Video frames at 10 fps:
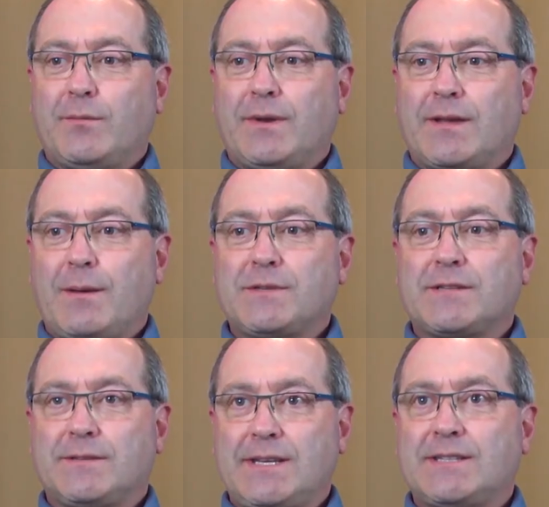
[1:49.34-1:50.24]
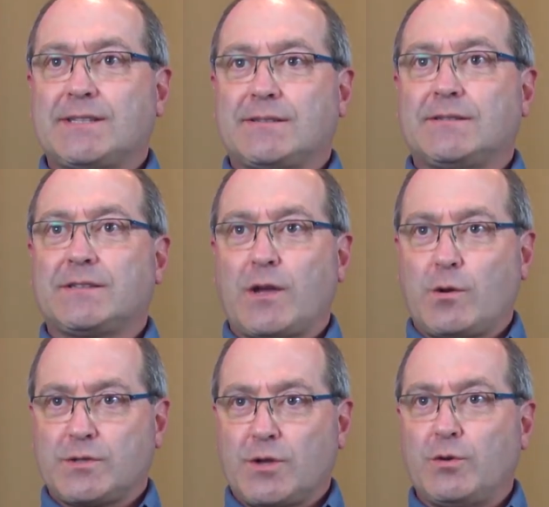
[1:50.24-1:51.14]
When it comes to these
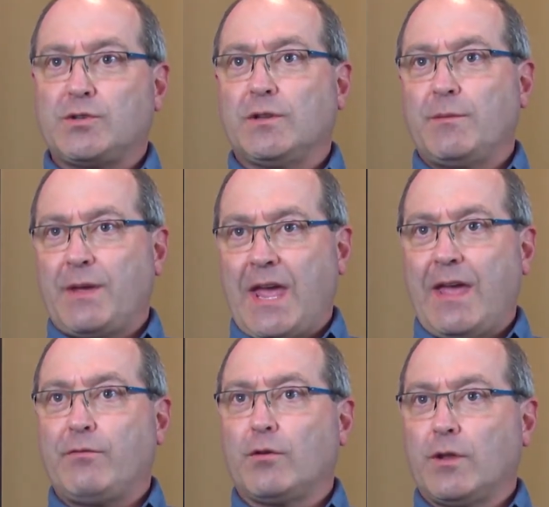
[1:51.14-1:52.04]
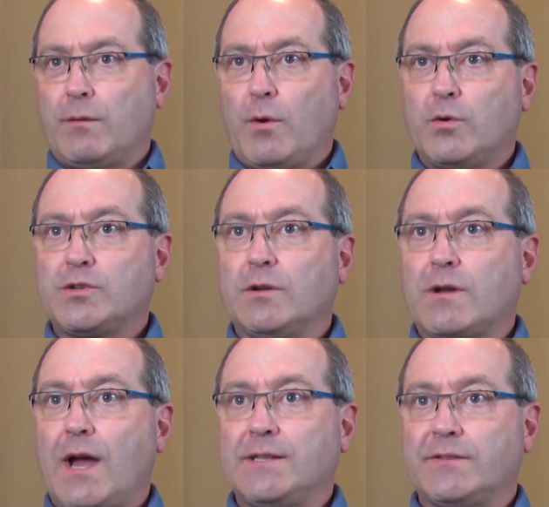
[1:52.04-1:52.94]
psychosocial and behavioral and emotional
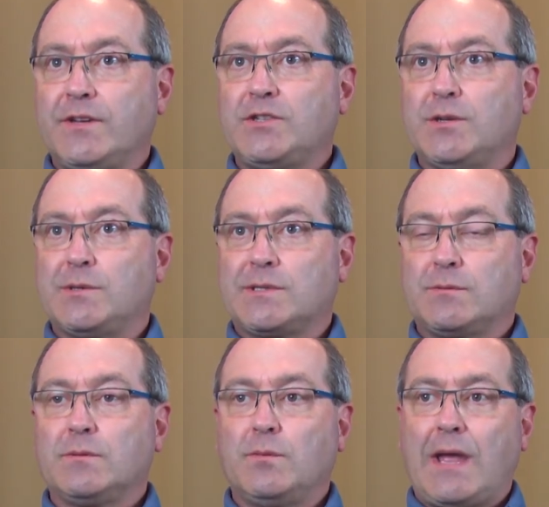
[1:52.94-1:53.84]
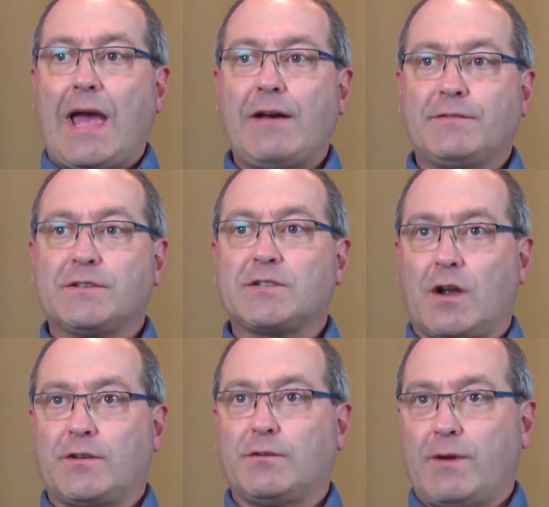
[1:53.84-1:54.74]
kinds of issues, we have to
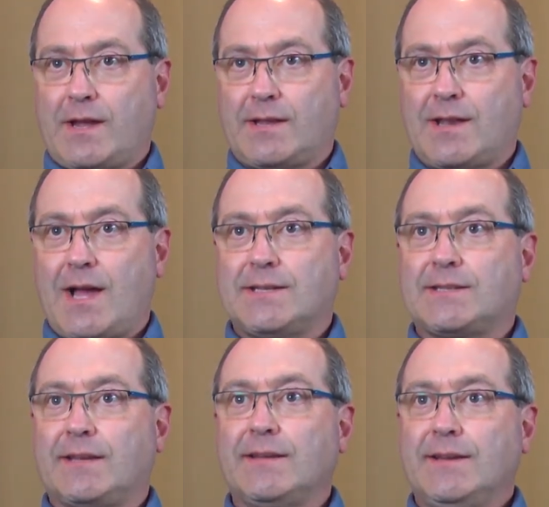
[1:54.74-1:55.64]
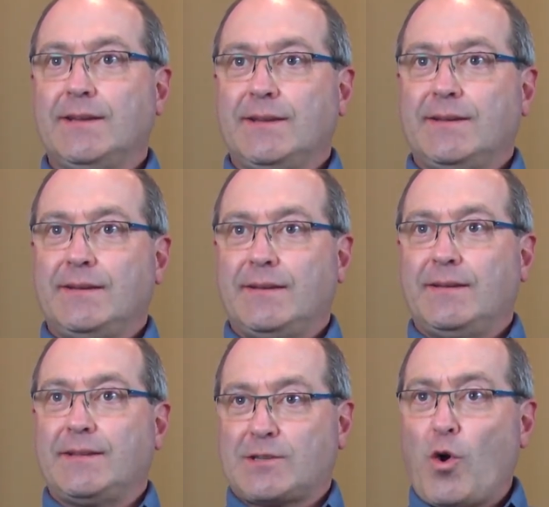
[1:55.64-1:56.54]
start to recognize that
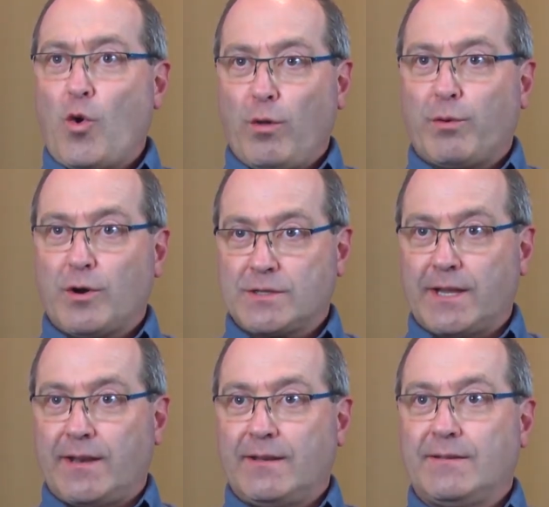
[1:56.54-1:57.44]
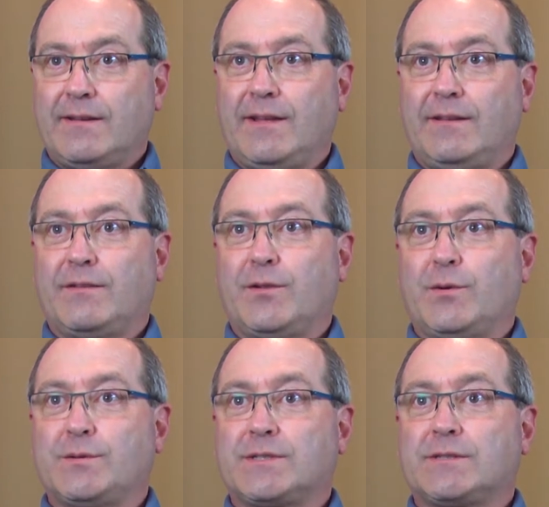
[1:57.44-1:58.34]
it's a whole person and
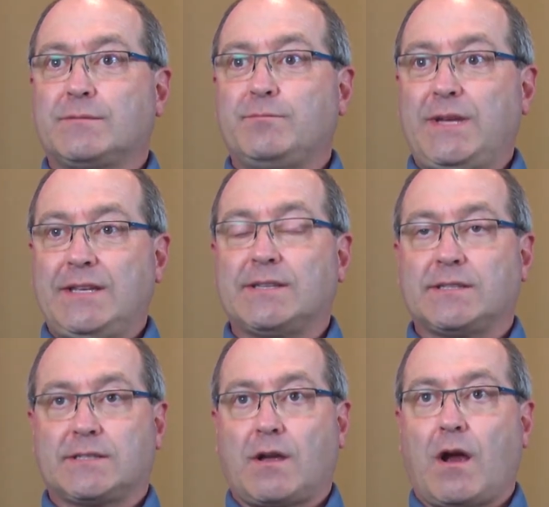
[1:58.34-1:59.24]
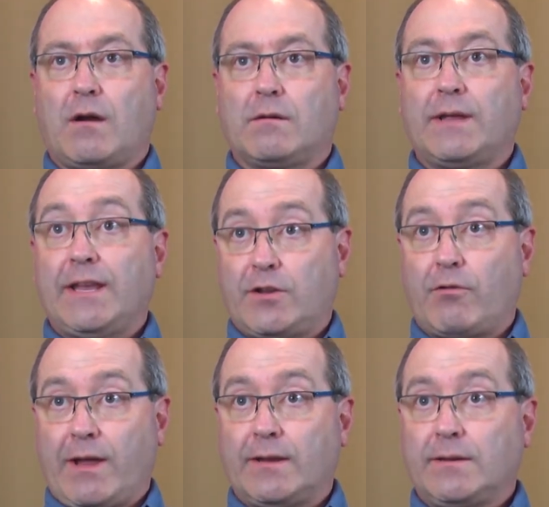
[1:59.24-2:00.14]
those pieces are
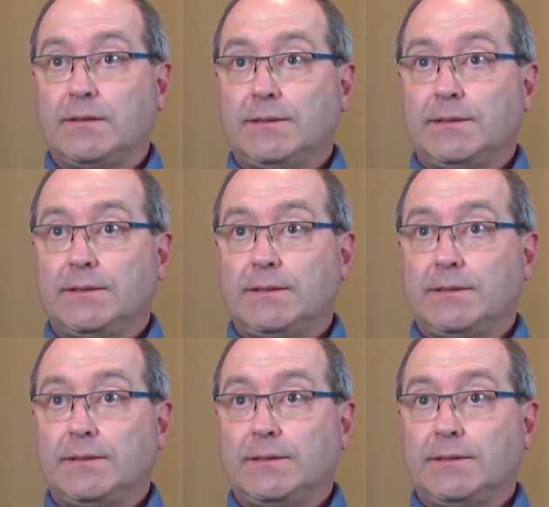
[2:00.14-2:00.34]
integrated.